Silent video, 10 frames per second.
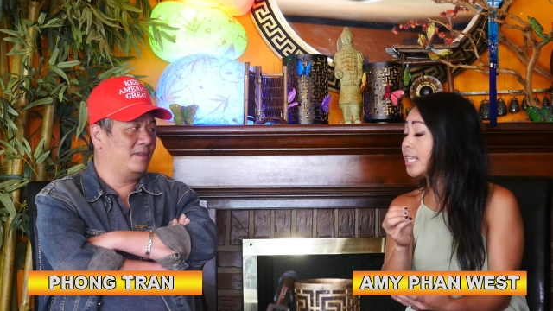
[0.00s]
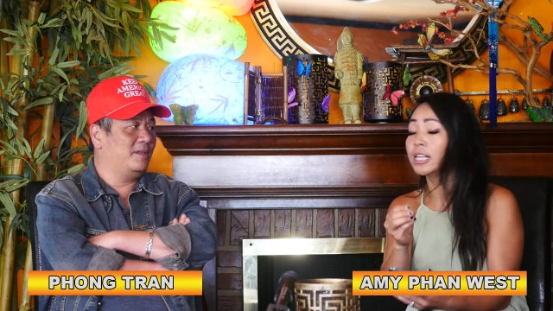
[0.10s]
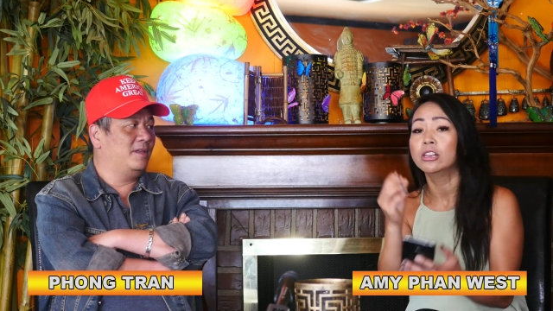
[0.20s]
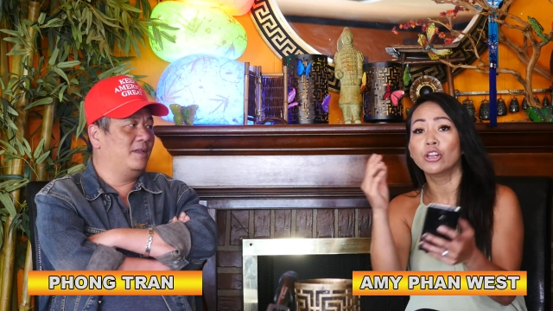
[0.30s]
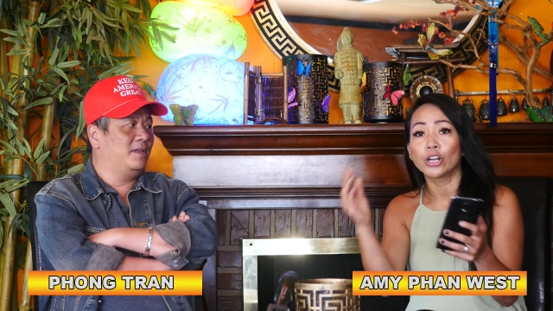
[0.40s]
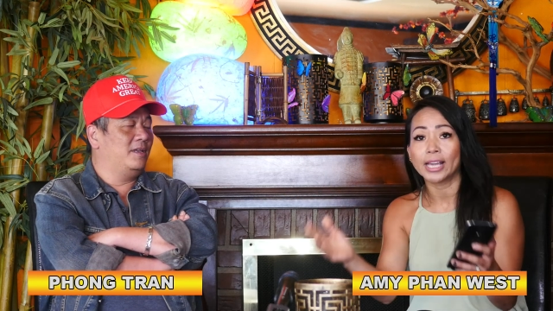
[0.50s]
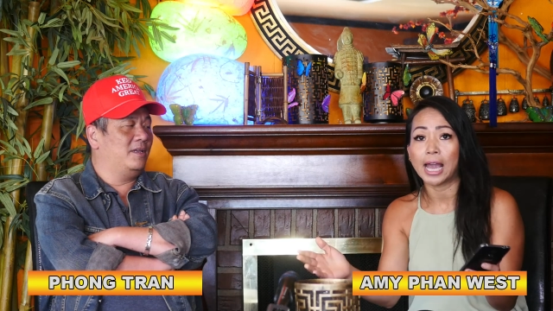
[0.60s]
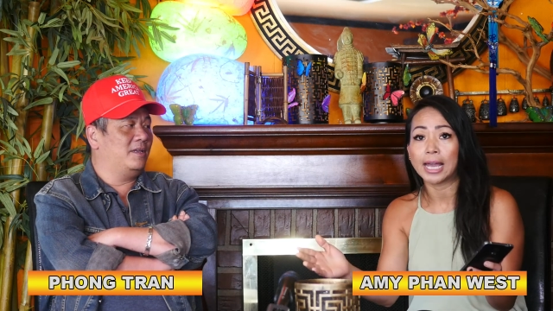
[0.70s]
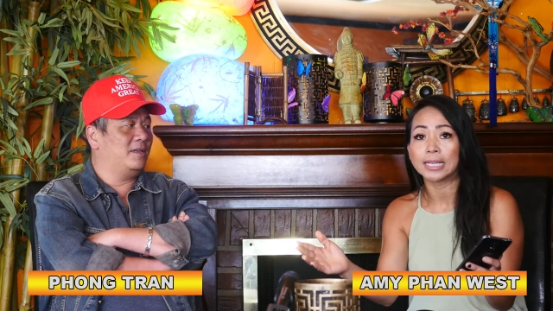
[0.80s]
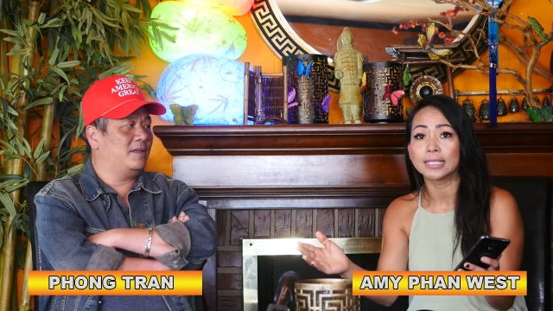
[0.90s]
Speaker 1: "Look,
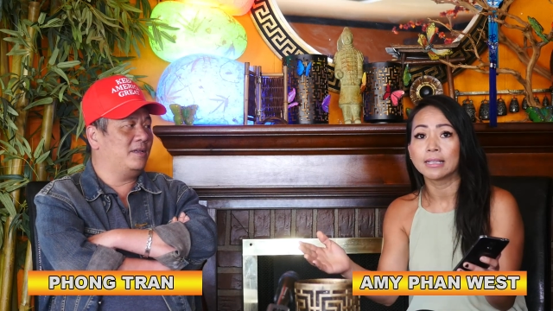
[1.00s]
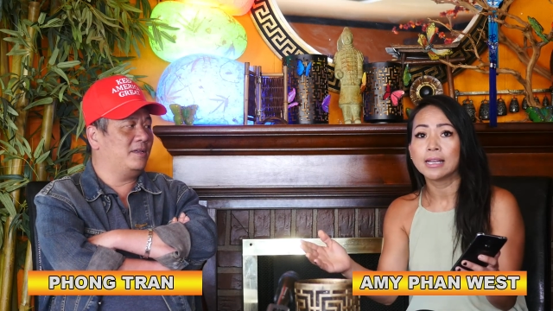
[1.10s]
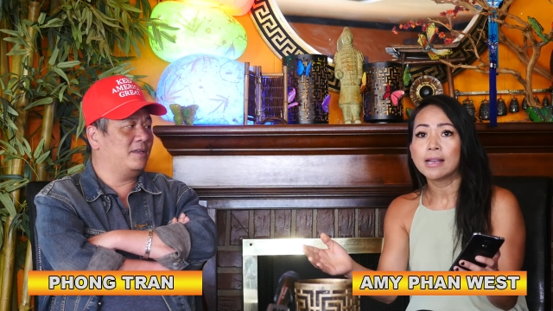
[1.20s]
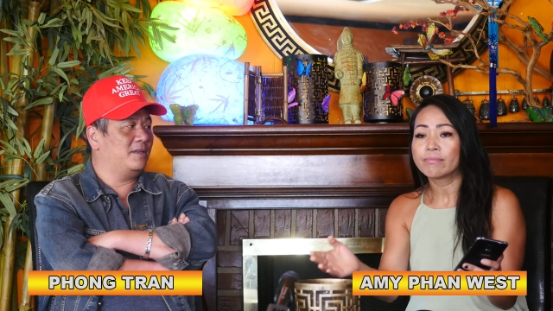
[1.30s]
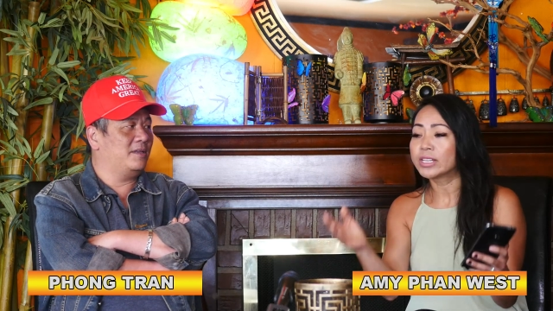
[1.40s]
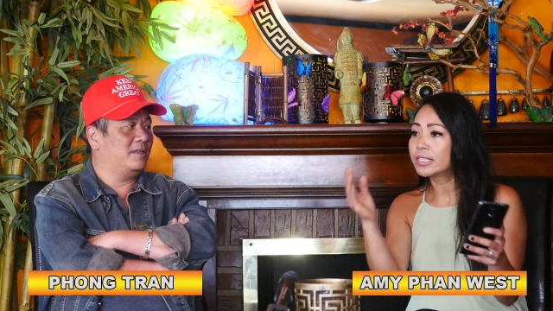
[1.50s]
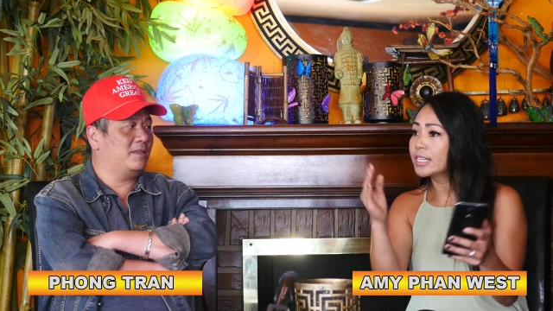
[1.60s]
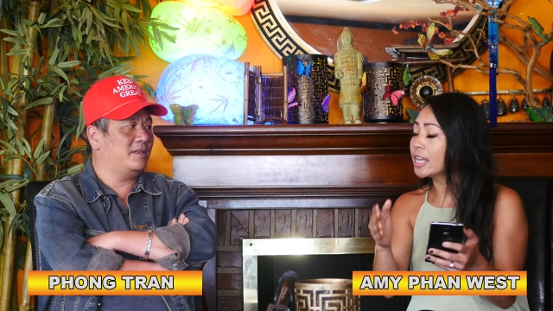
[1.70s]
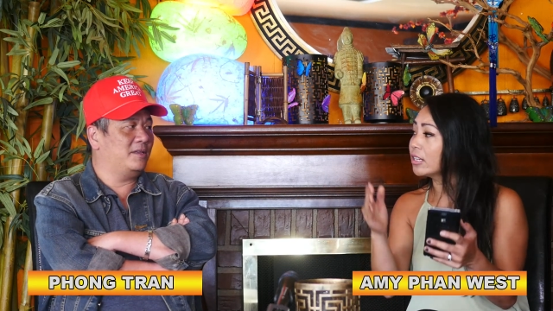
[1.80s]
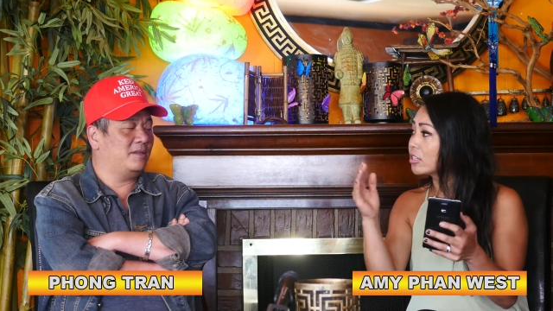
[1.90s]
guys, mm. the
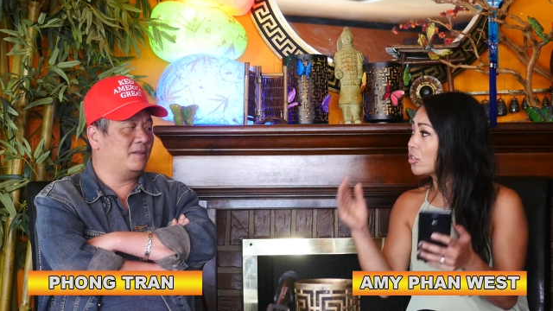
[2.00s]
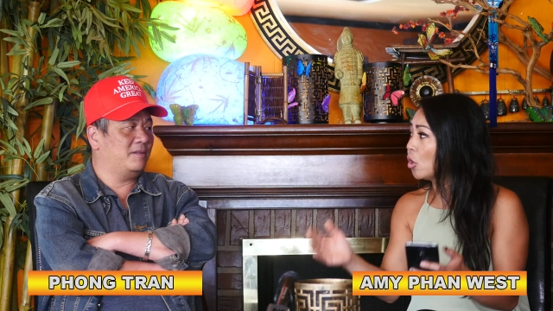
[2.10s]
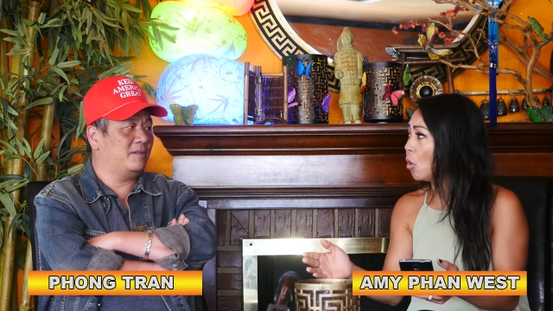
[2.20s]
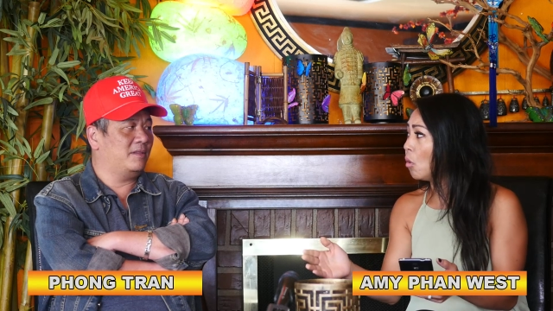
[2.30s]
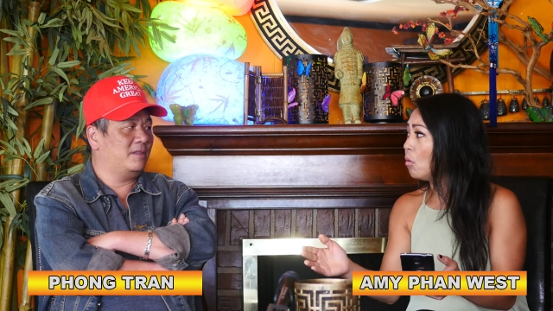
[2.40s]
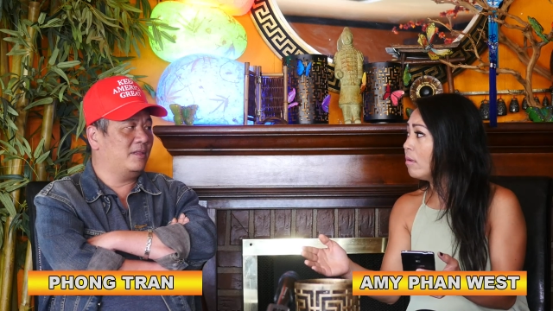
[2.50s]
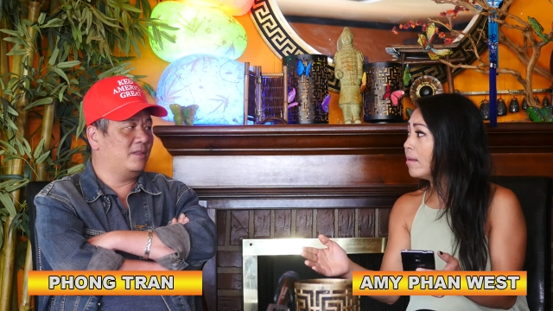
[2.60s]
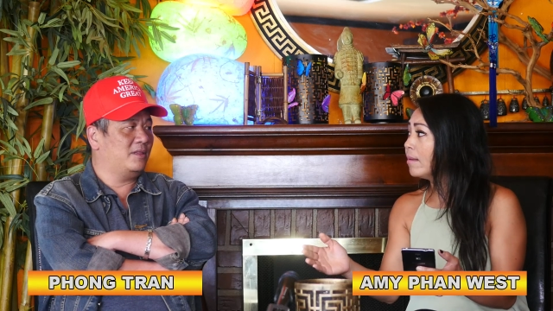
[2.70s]
death toll."